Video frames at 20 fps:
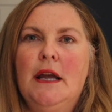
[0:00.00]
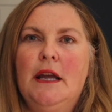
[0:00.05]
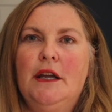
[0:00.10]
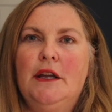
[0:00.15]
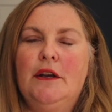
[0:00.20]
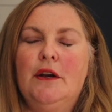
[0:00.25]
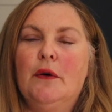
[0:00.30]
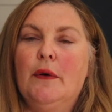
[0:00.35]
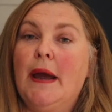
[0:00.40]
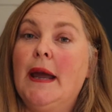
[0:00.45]

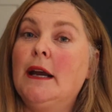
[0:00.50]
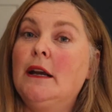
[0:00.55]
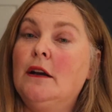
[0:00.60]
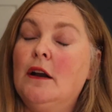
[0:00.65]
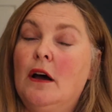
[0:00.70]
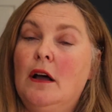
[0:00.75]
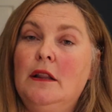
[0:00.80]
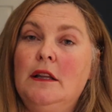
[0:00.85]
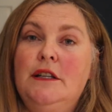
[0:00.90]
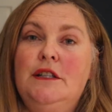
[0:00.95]

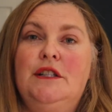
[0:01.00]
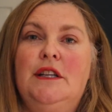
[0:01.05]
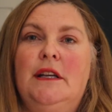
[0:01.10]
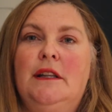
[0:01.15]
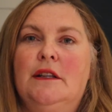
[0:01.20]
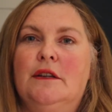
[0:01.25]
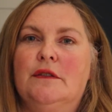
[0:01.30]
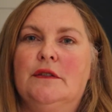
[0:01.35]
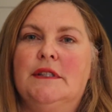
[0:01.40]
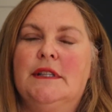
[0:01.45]

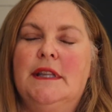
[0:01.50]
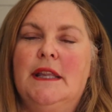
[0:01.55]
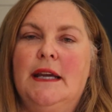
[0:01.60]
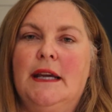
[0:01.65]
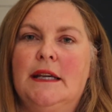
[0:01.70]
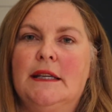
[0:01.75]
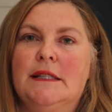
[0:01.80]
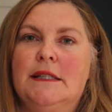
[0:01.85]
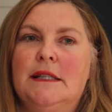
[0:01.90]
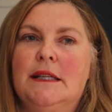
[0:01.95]
acknowledging those
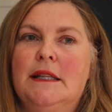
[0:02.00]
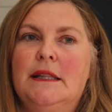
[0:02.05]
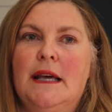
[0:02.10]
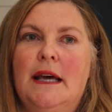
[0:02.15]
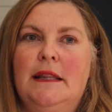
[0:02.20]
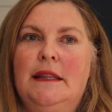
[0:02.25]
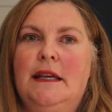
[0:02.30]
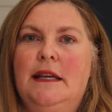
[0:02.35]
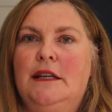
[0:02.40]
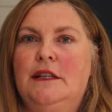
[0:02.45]
things
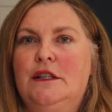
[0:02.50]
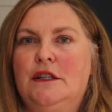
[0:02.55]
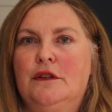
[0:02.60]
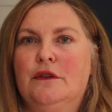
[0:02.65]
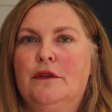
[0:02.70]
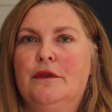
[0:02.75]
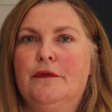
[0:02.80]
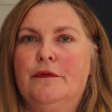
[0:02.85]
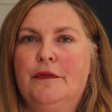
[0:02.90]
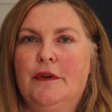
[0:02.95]
that they
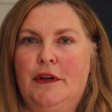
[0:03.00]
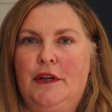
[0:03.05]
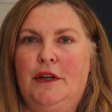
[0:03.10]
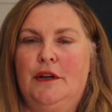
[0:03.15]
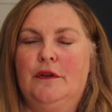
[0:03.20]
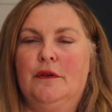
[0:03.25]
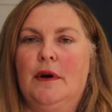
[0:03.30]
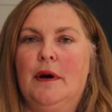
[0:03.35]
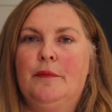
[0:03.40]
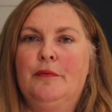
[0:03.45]
do for
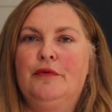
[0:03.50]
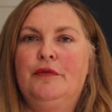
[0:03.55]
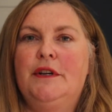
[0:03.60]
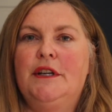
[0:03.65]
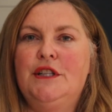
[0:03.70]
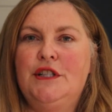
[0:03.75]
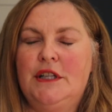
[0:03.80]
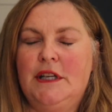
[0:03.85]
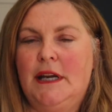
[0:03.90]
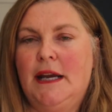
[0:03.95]
you,
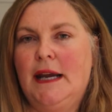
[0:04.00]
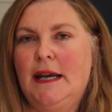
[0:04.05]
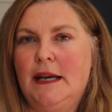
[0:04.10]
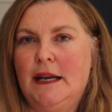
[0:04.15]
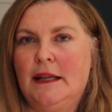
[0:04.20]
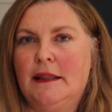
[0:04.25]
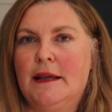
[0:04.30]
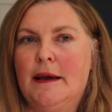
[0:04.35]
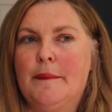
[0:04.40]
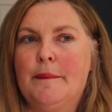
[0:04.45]

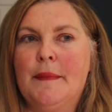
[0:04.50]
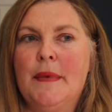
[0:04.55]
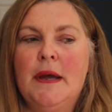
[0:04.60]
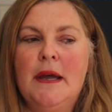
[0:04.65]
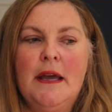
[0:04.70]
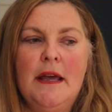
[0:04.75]
appreciating them.